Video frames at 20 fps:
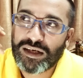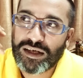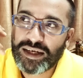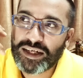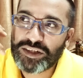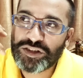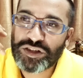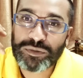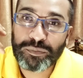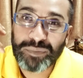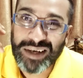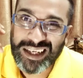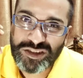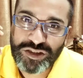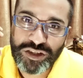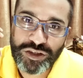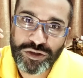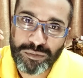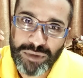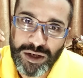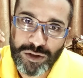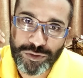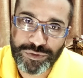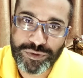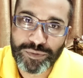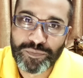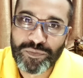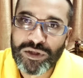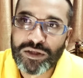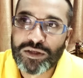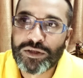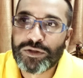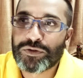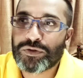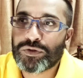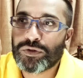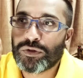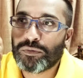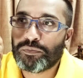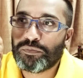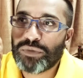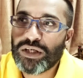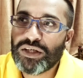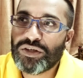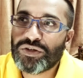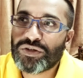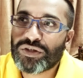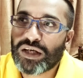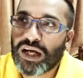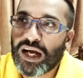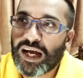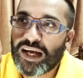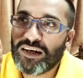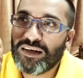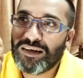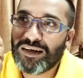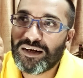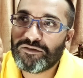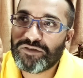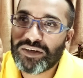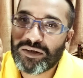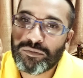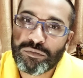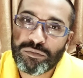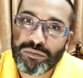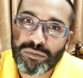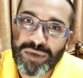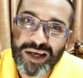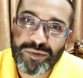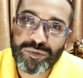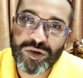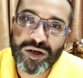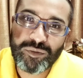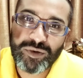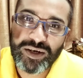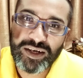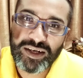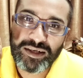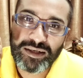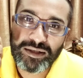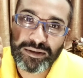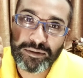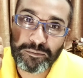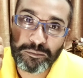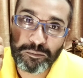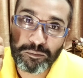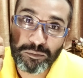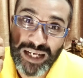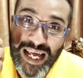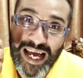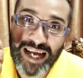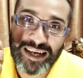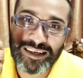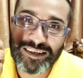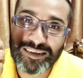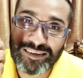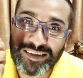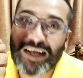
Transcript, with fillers: it just melts in your mouth so peach I love in My Burberry Black.